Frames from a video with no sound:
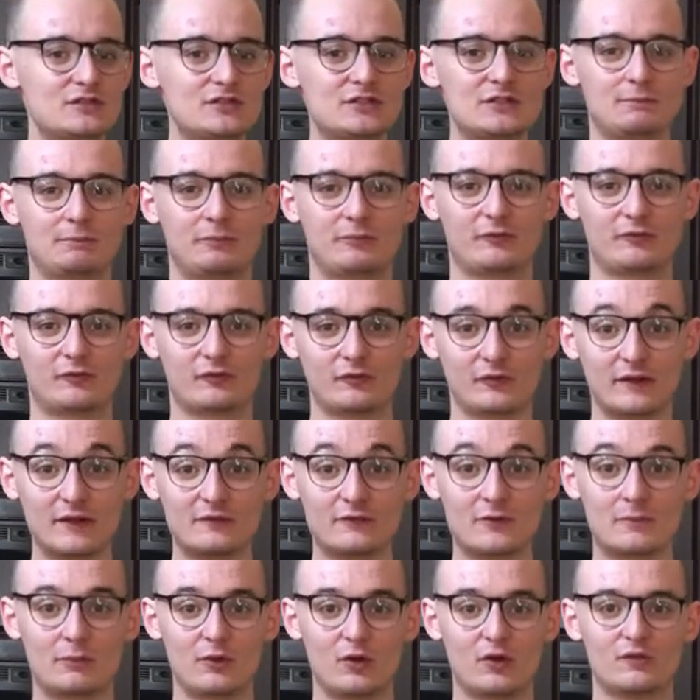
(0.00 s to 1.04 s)
of just a
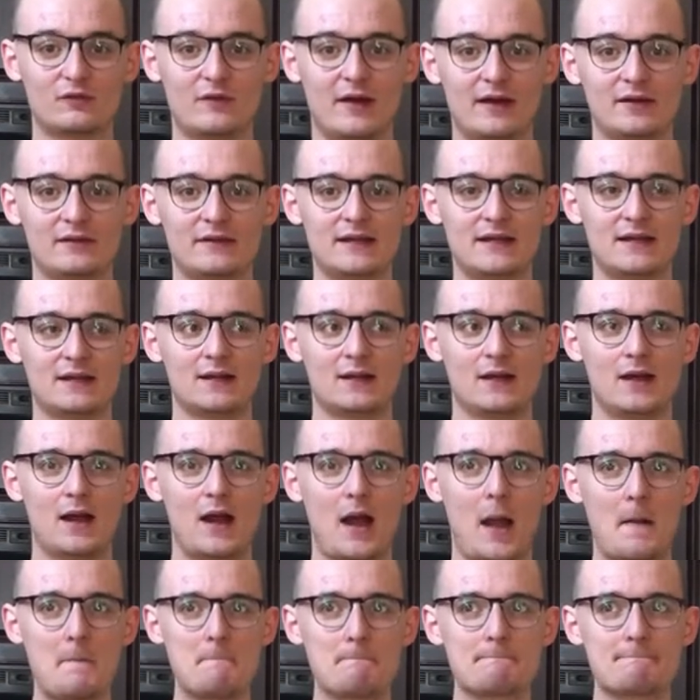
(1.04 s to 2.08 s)
flavor profile that
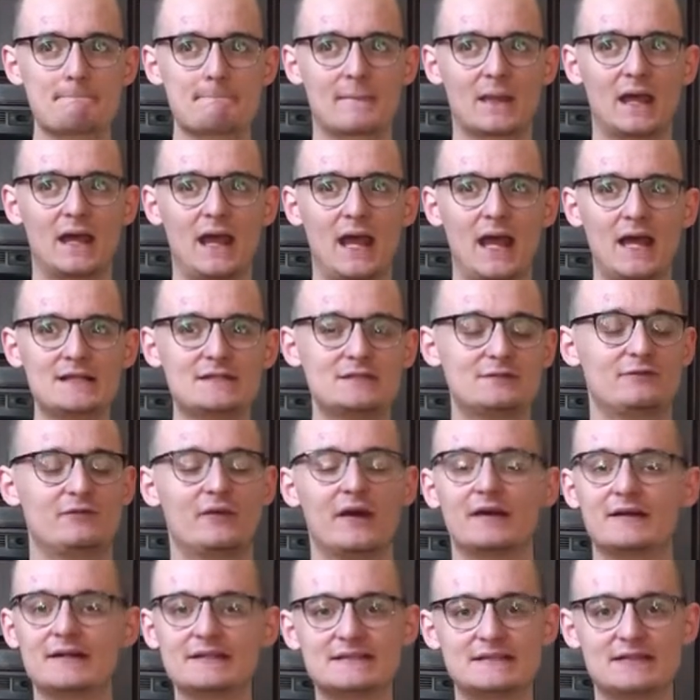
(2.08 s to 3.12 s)
is
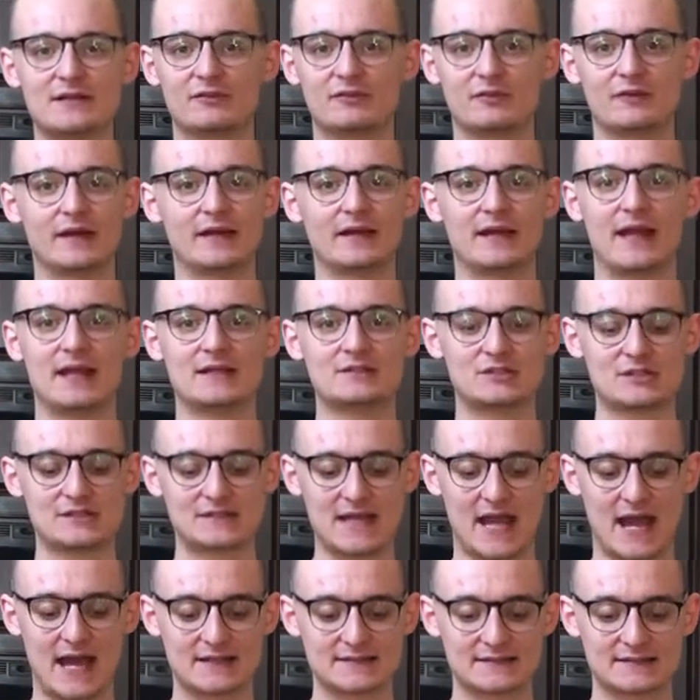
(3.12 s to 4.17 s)
very different. It
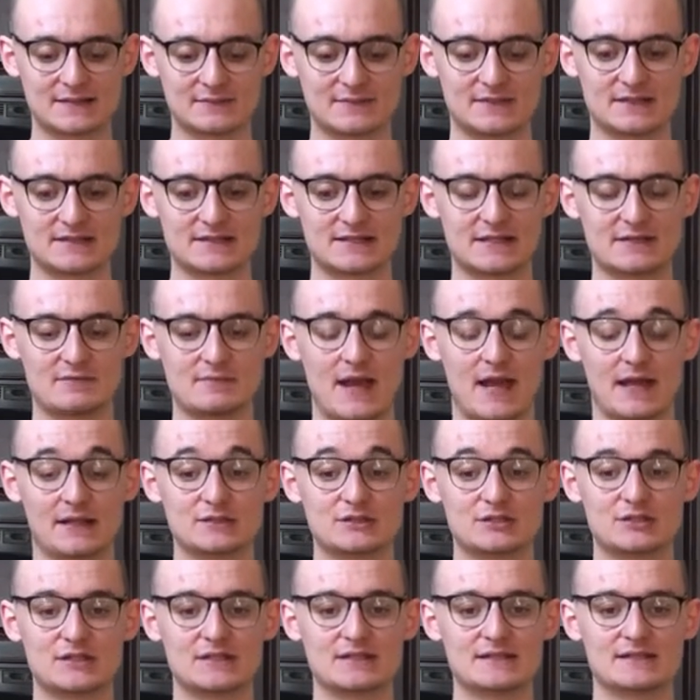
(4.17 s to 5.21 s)
just adds something to the mac
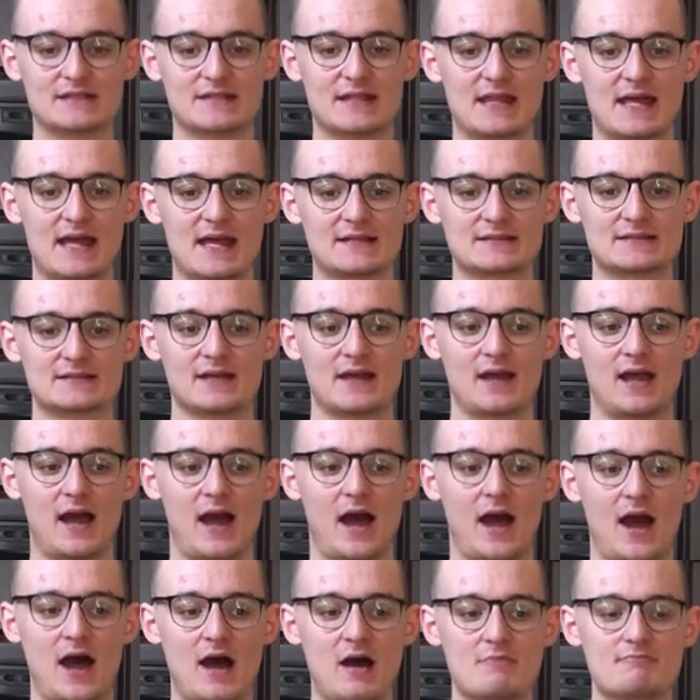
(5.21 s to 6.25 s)
and cheese that
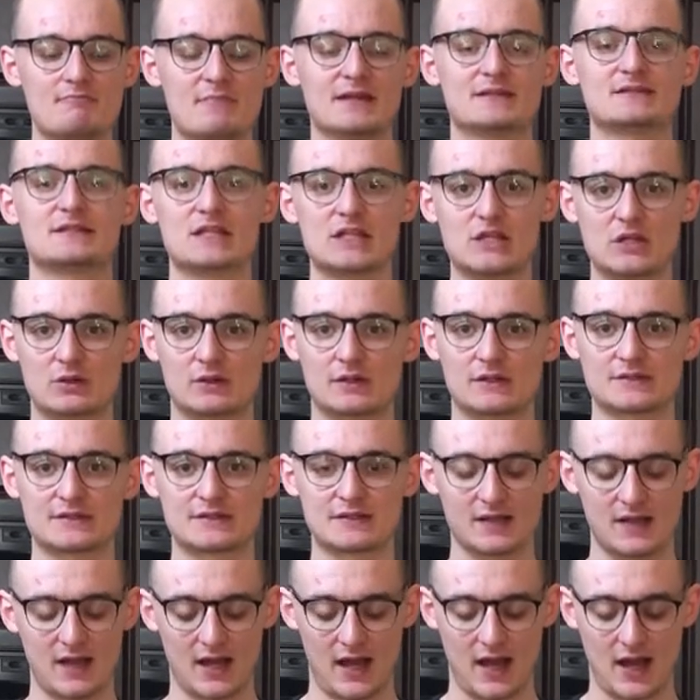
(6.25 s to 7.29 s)
makes it
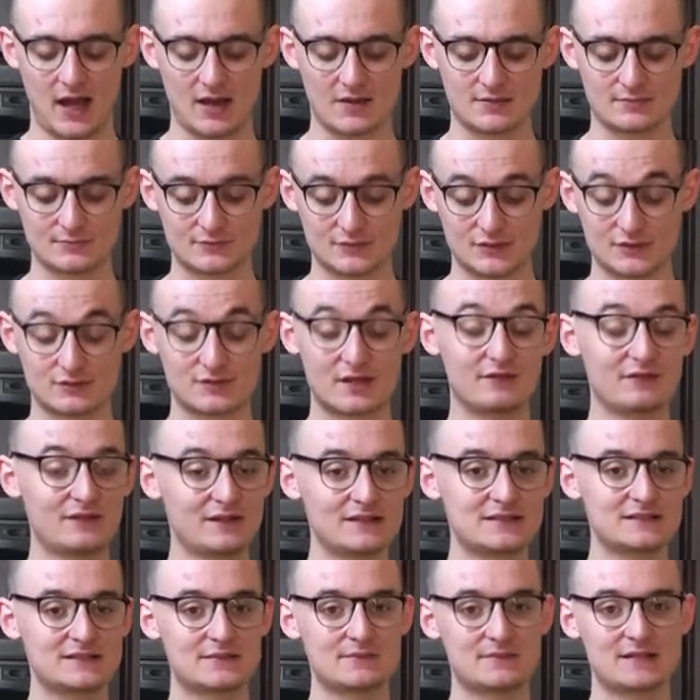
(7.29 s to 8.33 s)
yours. So
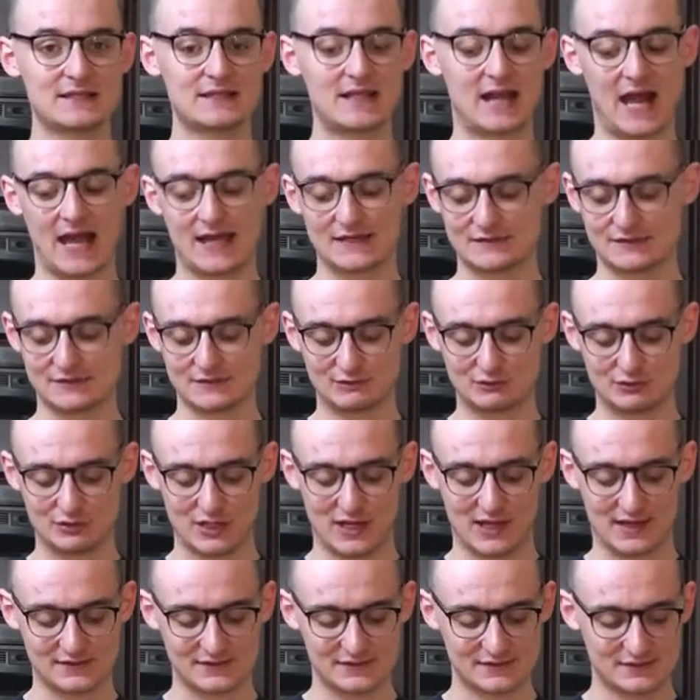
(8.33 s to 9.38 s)
definitely something that I
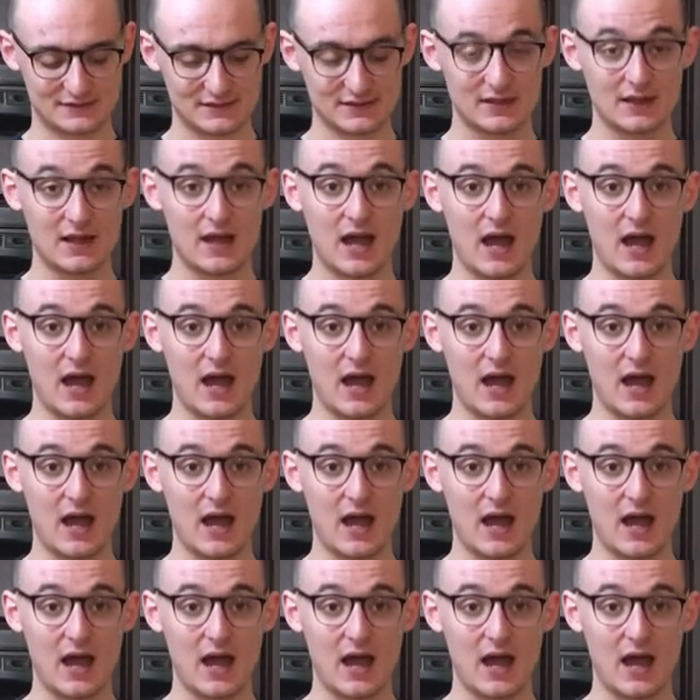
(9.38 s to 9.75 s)
suggest.